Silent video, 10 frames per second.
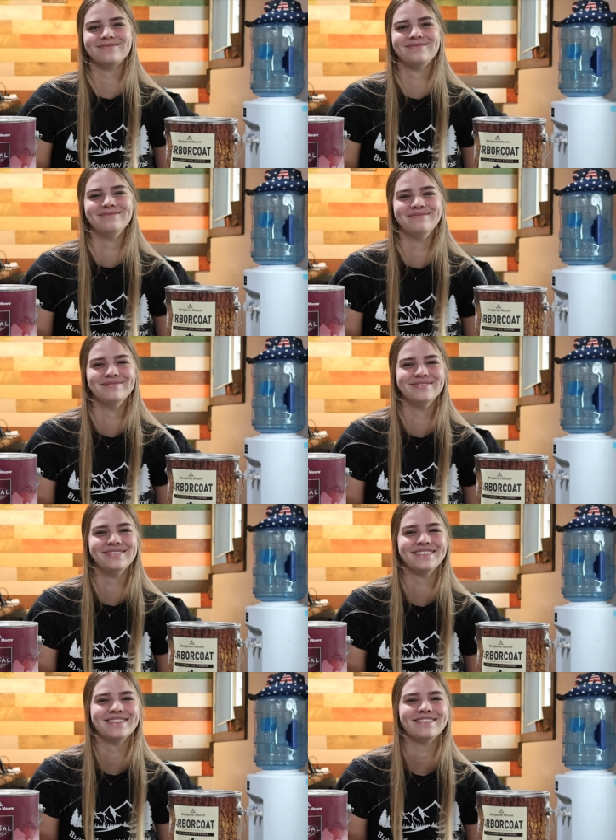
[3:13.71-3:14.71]

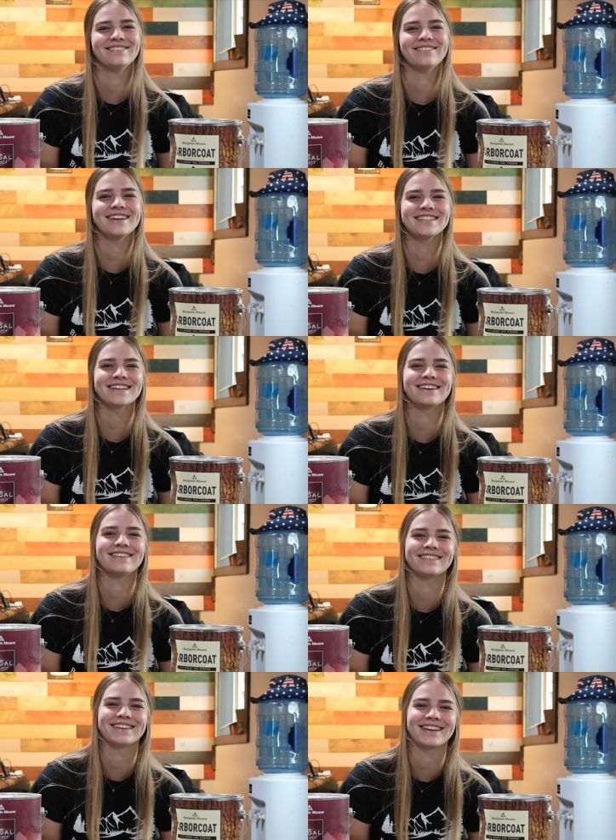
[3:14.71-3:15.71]
what is it
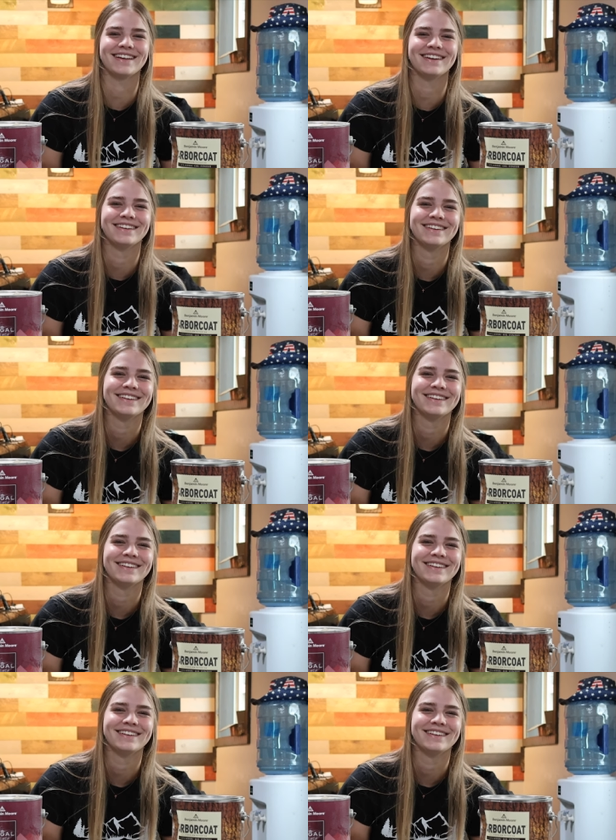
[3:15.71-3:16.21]
called again?